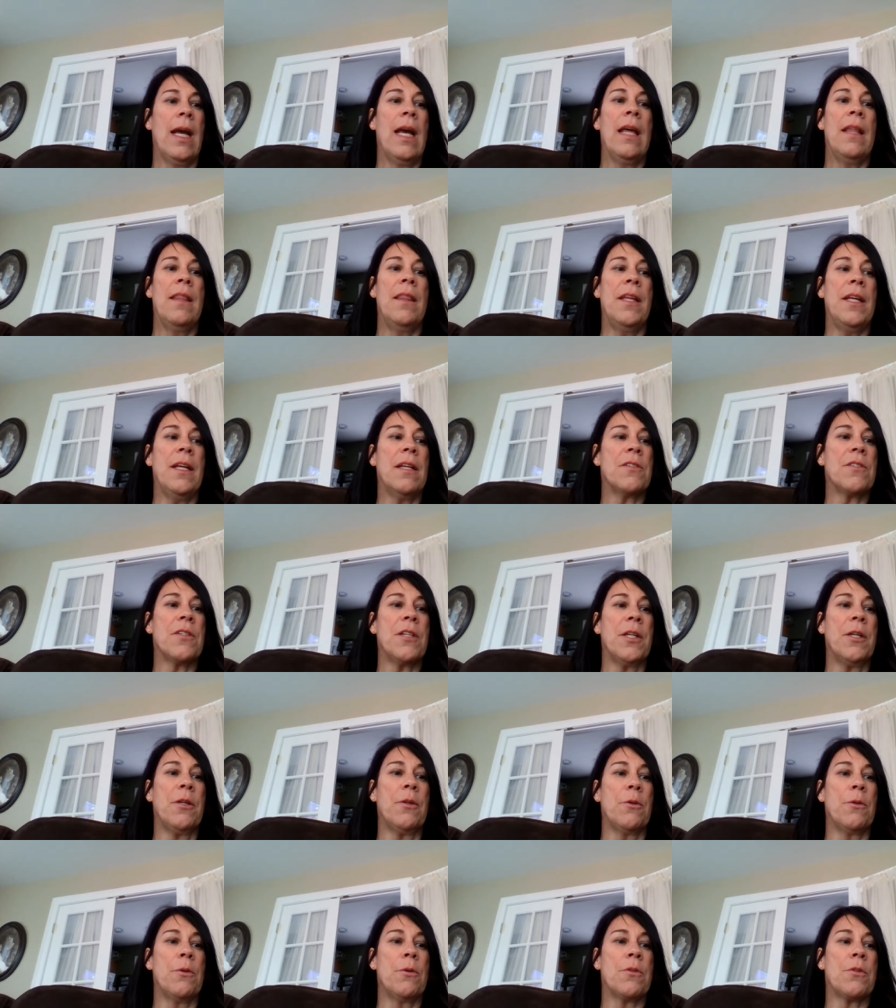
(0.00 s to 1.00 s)
These are
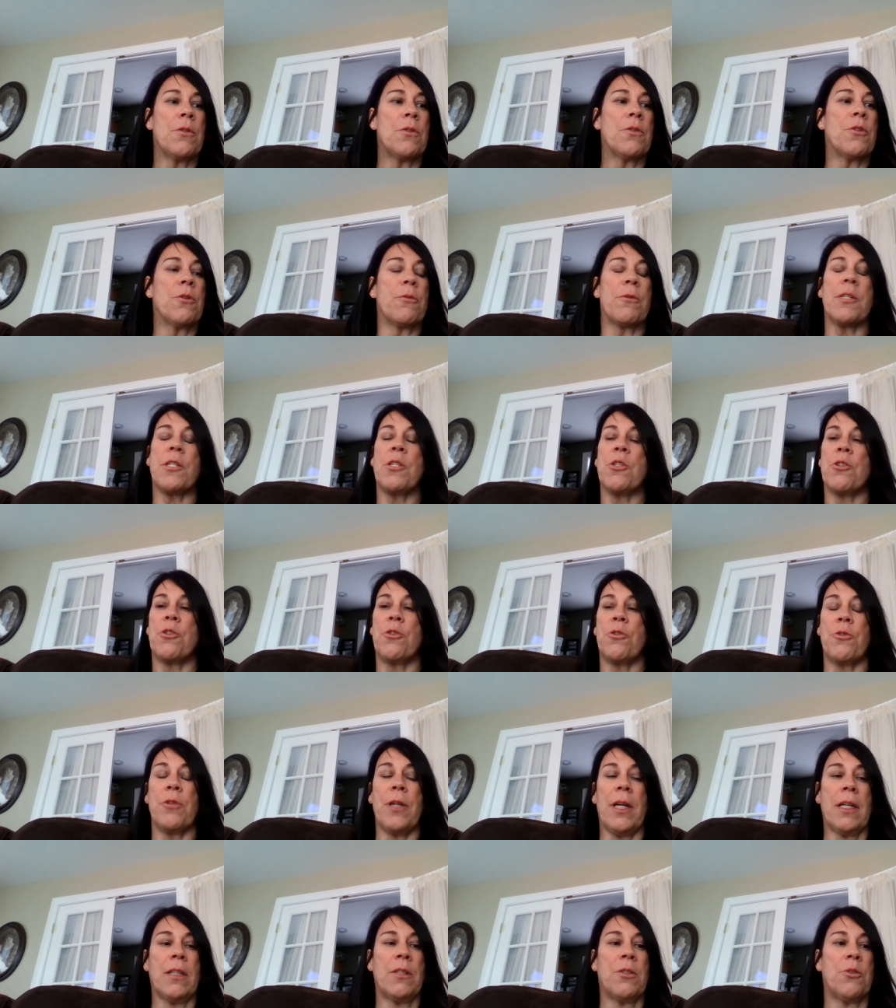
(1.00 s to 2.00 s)
used to
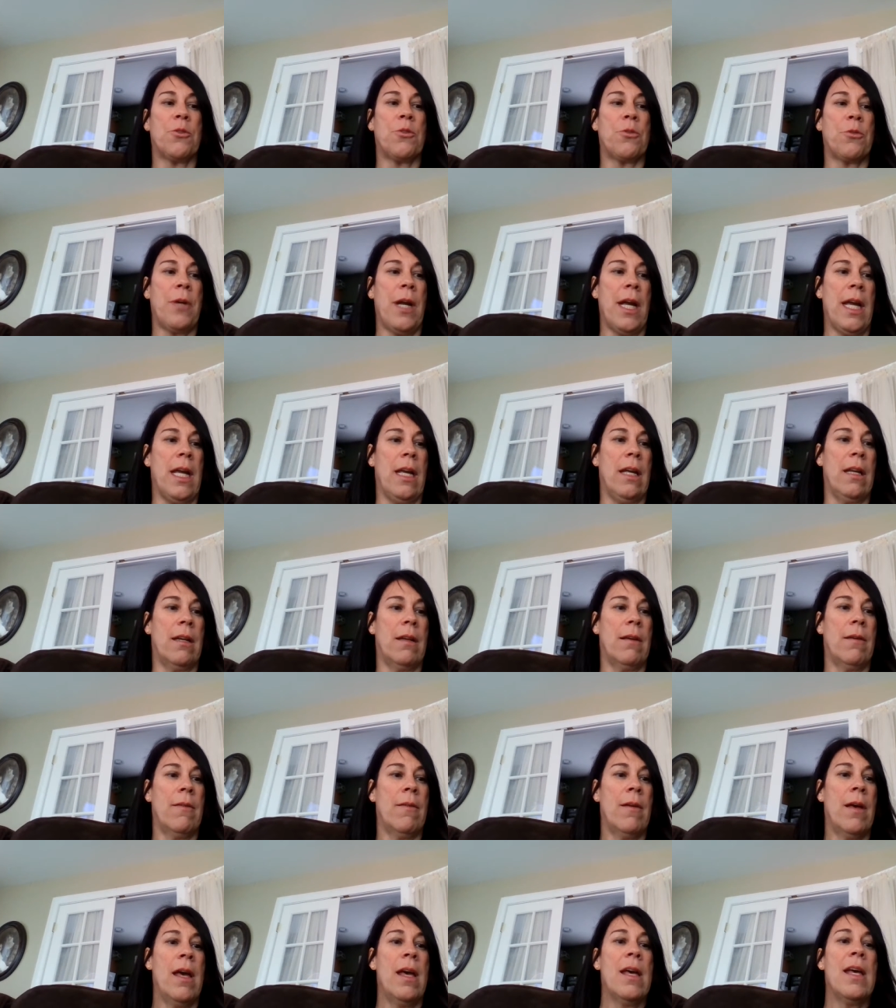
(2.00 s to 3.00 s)
restrict trade
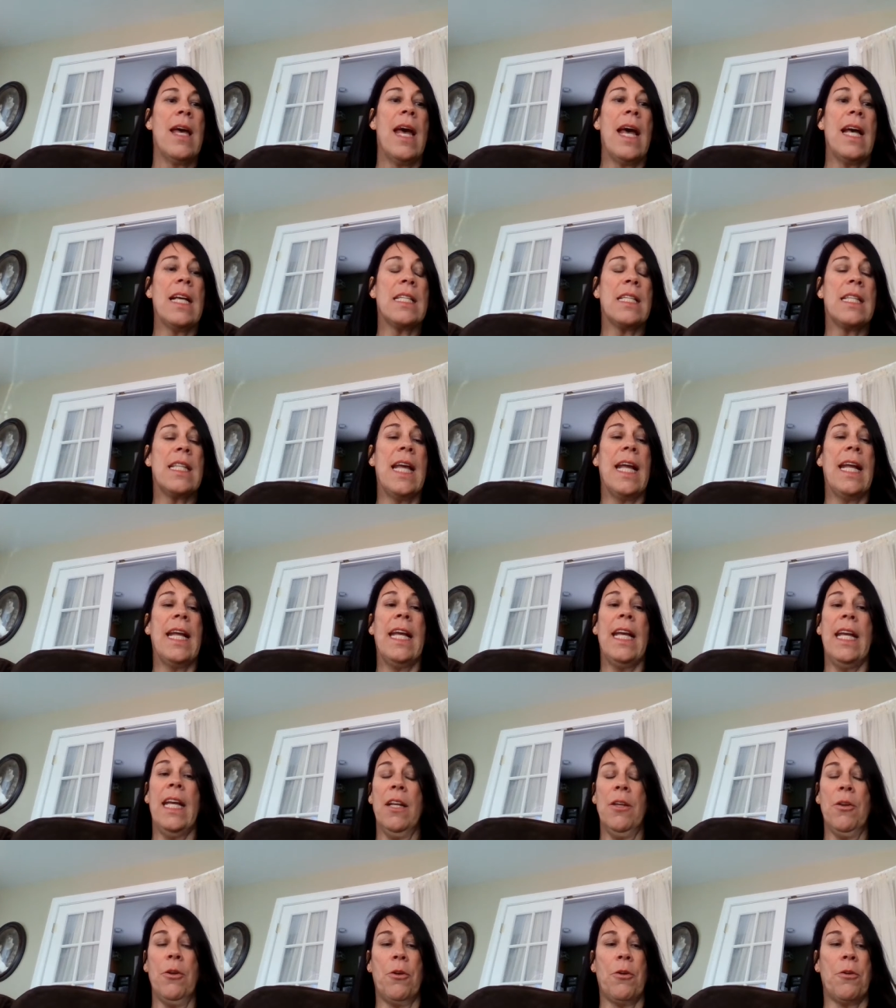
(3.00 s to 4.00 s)
as they
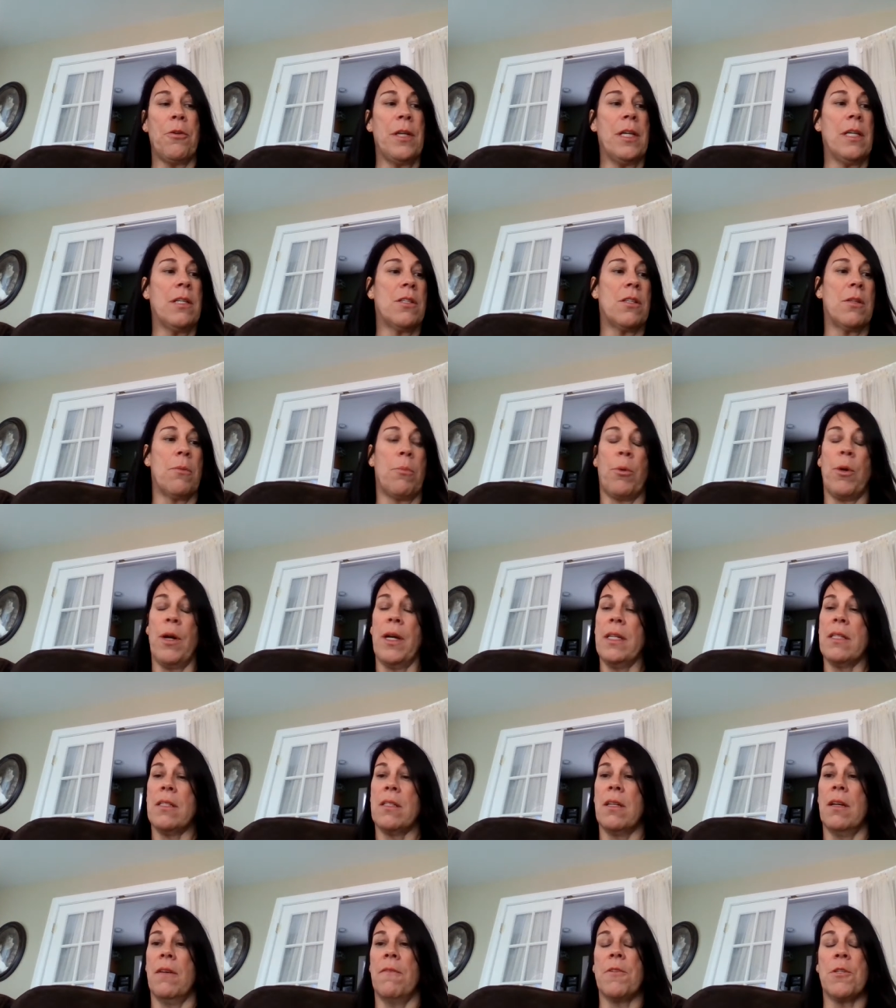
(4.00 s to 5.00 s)
increase the price
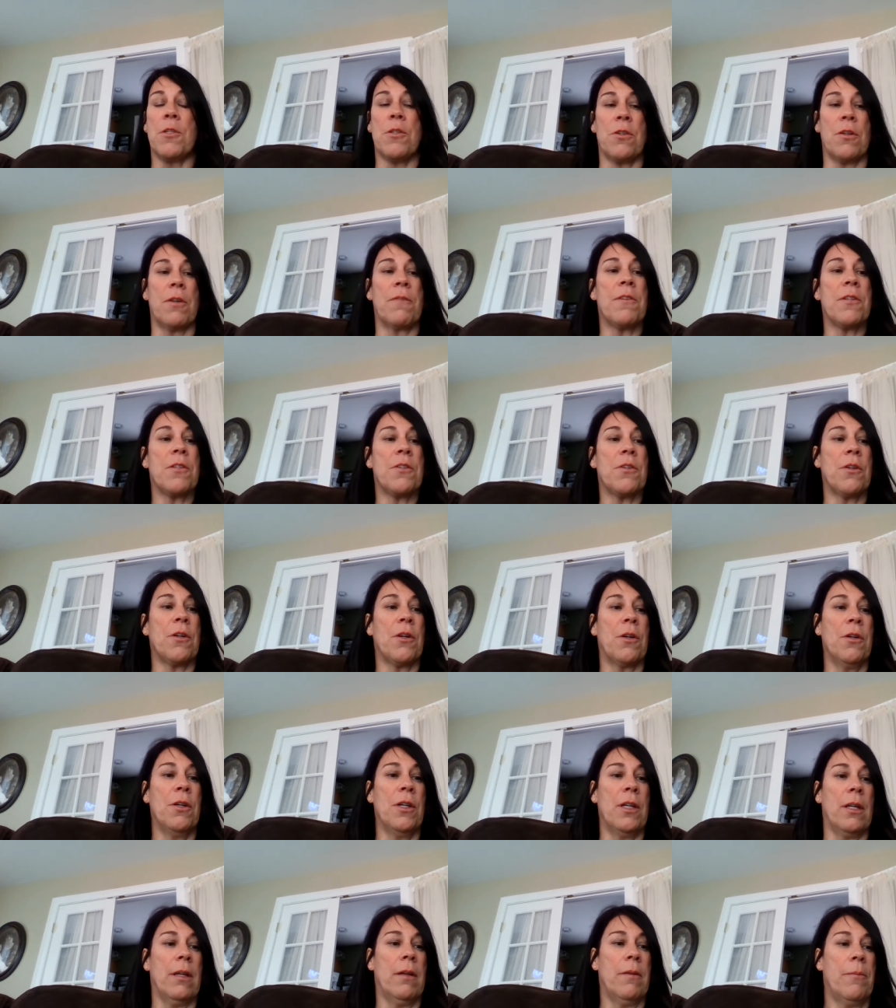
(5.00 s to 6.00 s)
of a service or
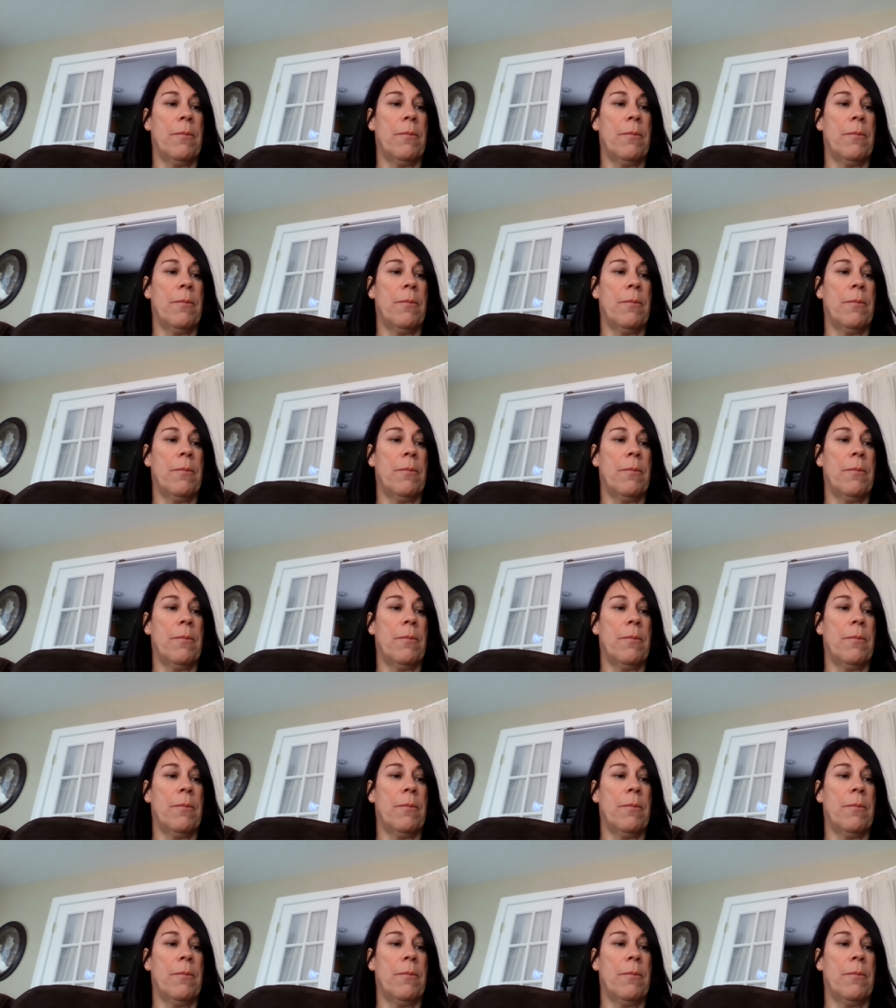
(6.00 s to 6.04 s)
good.